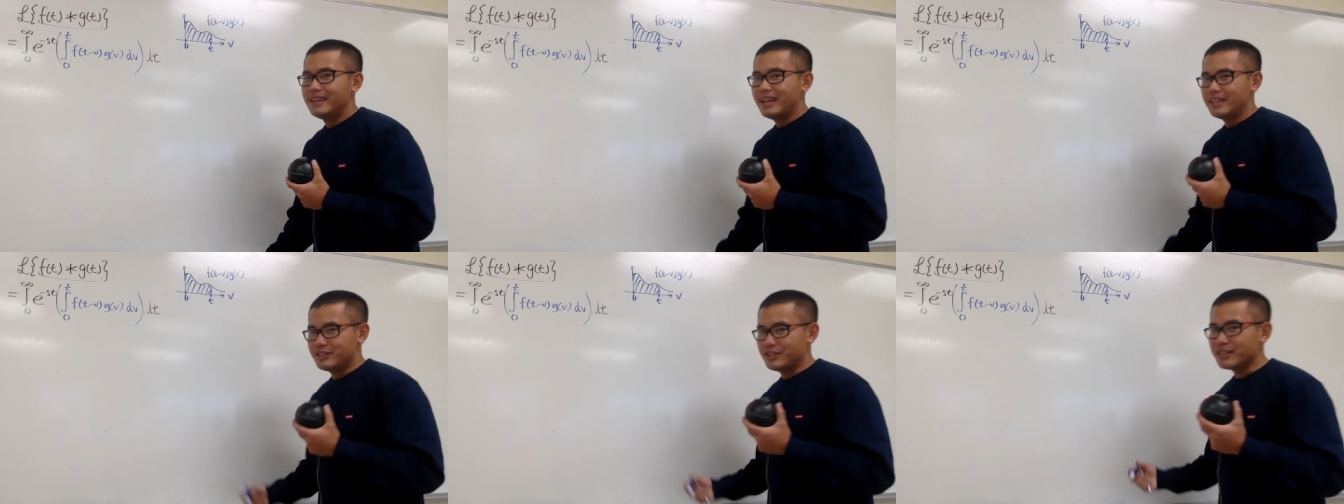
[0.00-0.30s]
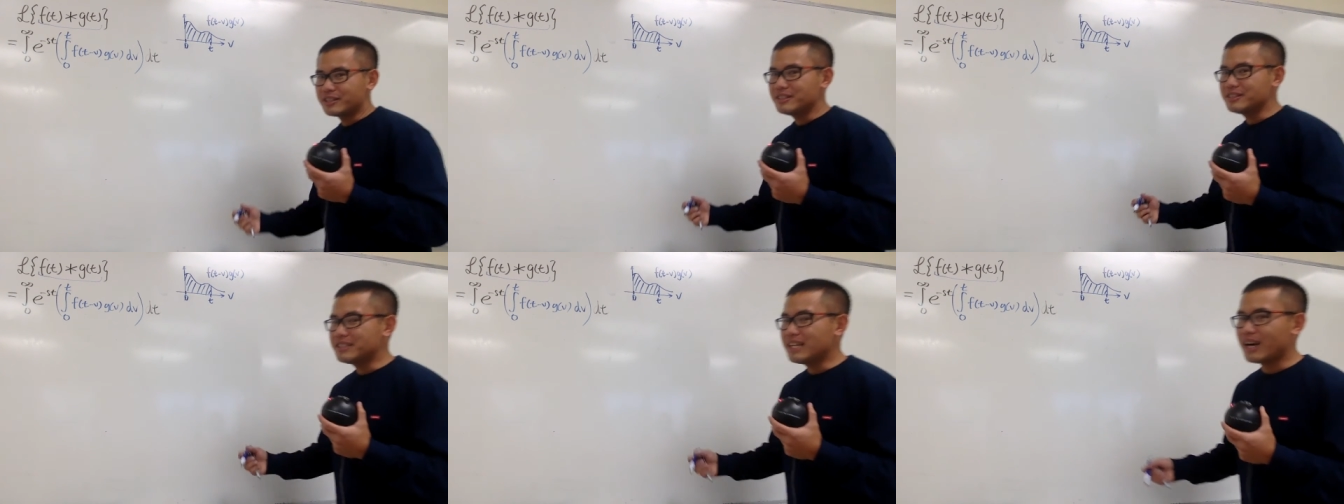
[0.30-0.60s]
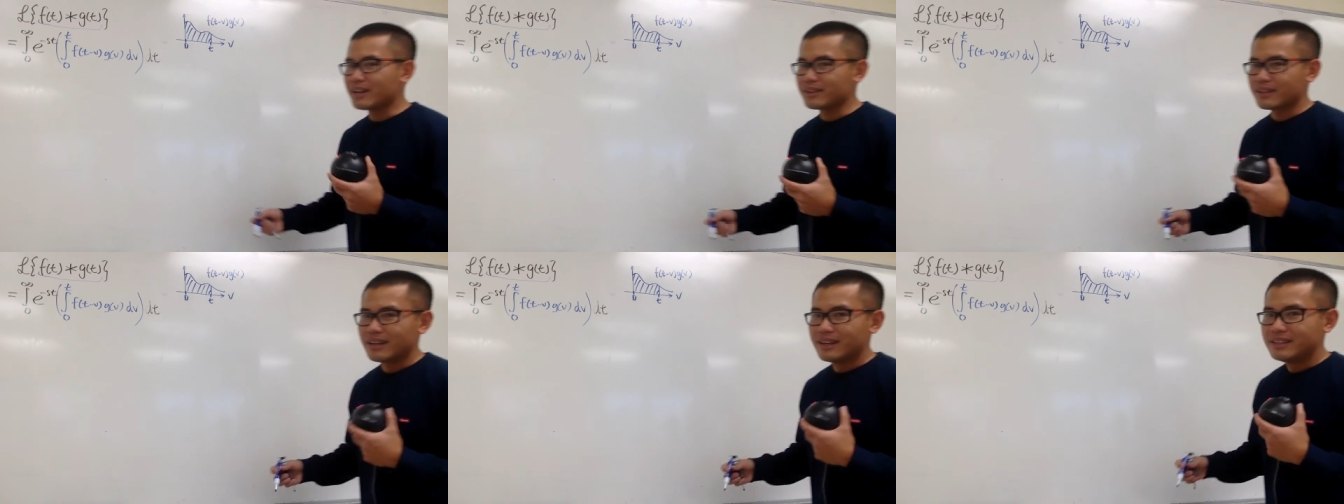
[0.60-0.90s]
And check this
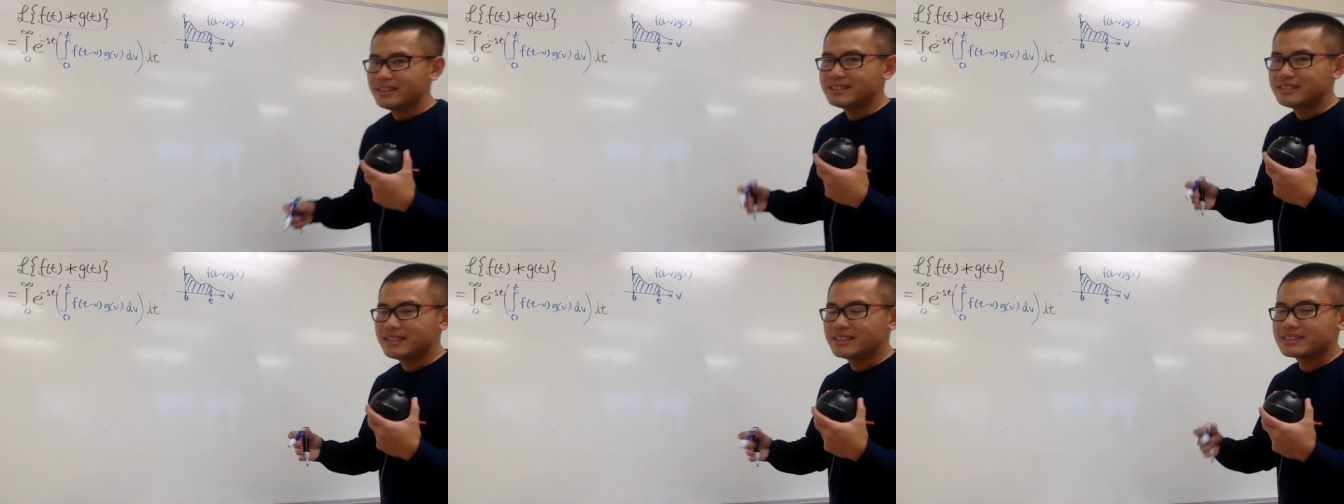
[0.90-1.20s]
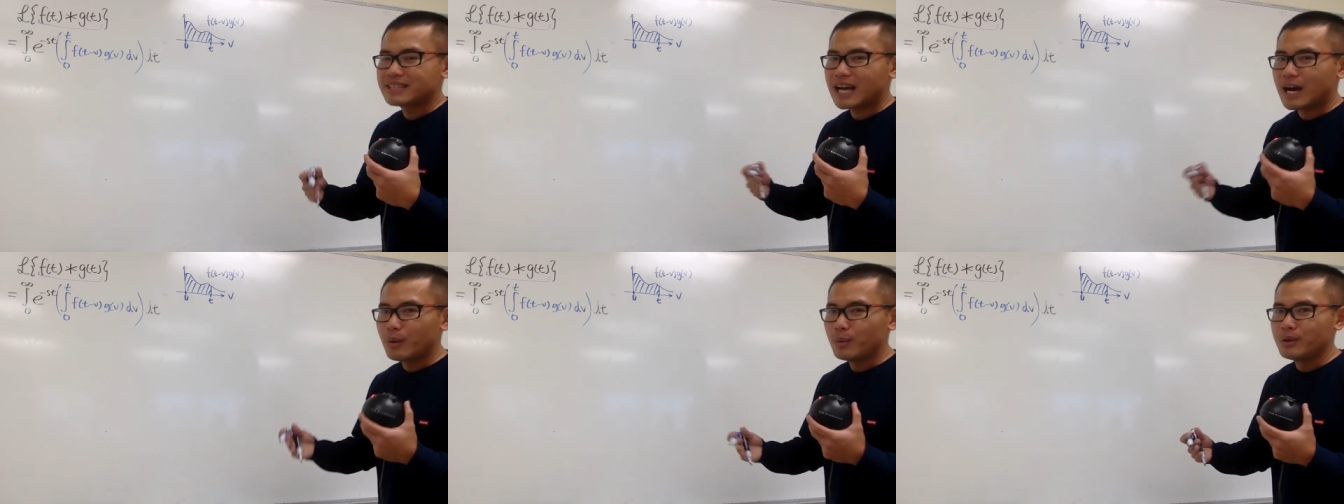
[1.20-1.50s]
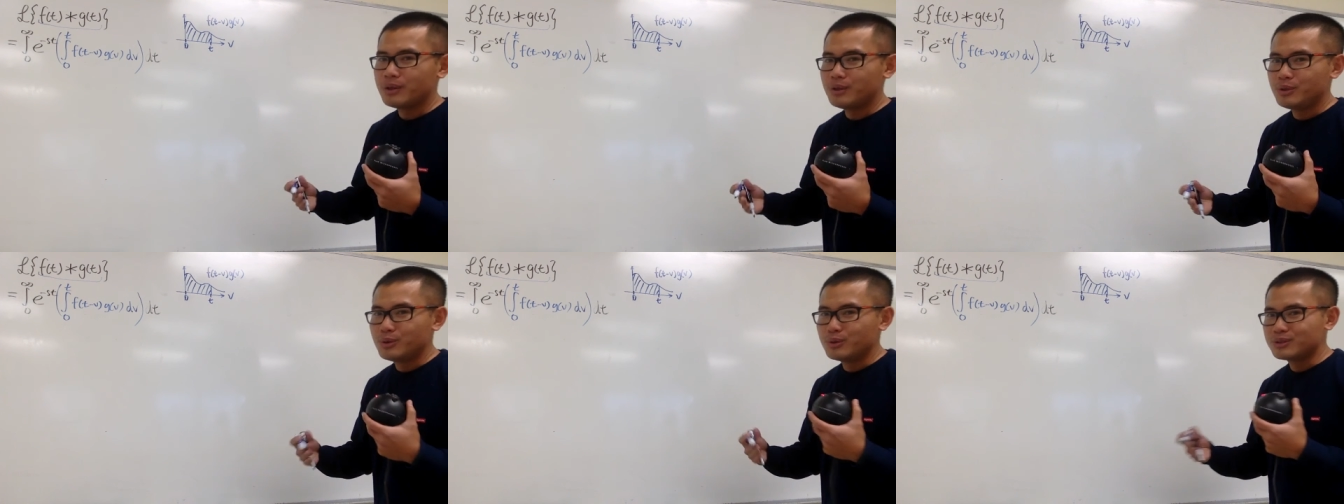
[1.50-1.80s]
out. This is how
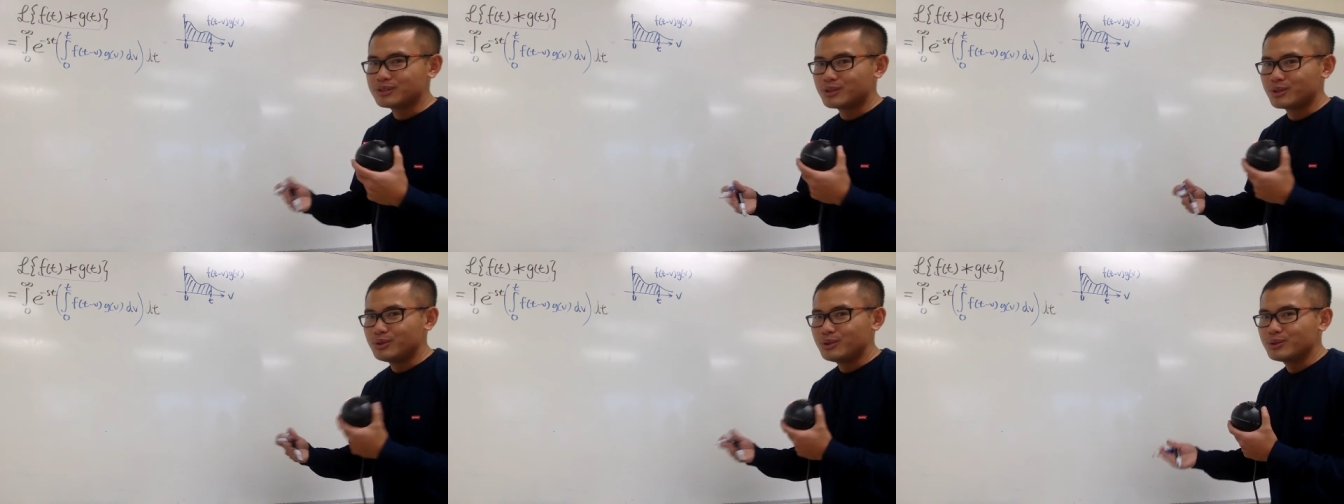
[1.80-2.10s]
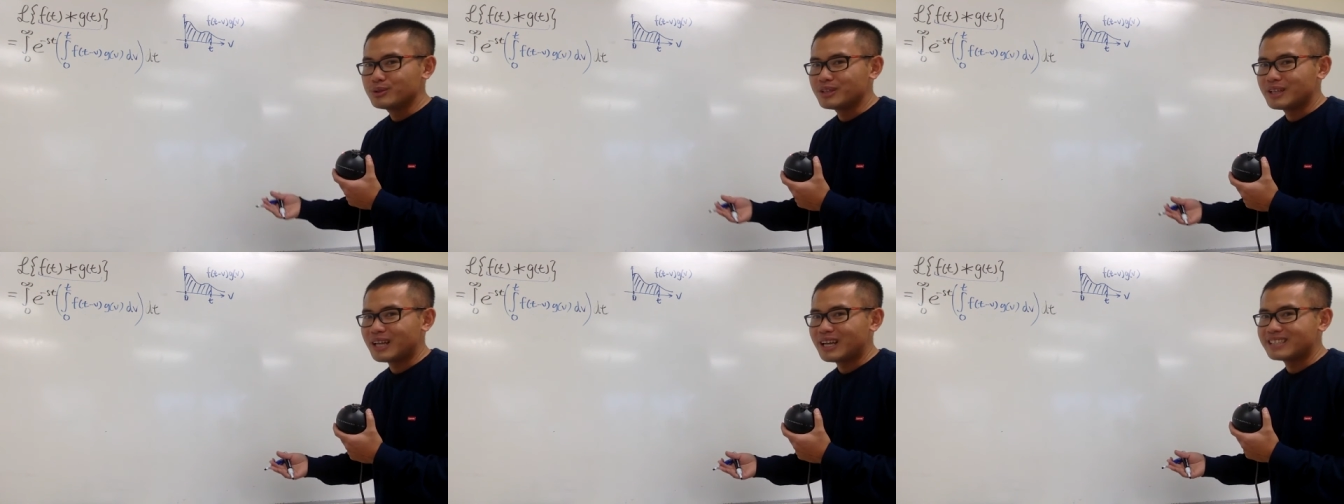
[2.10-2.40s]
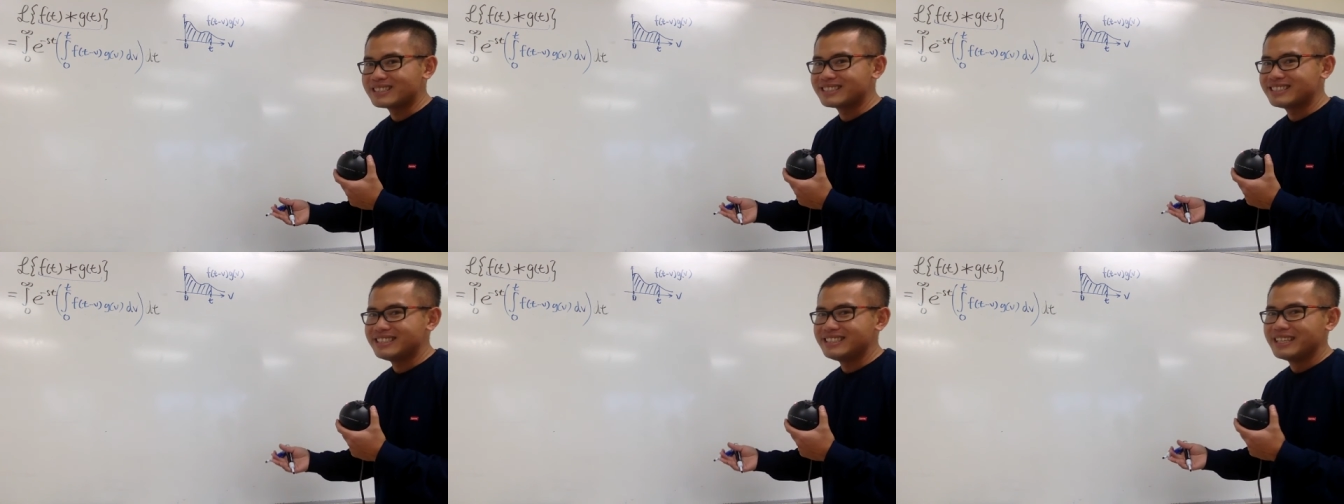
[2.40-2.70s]
we use to
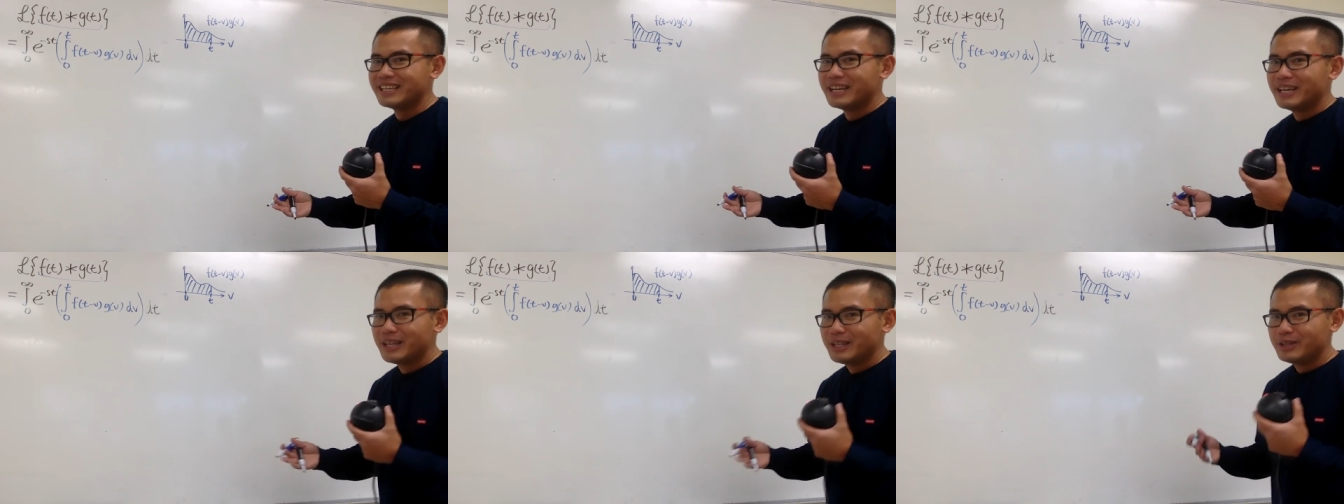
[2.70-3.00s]
utilize the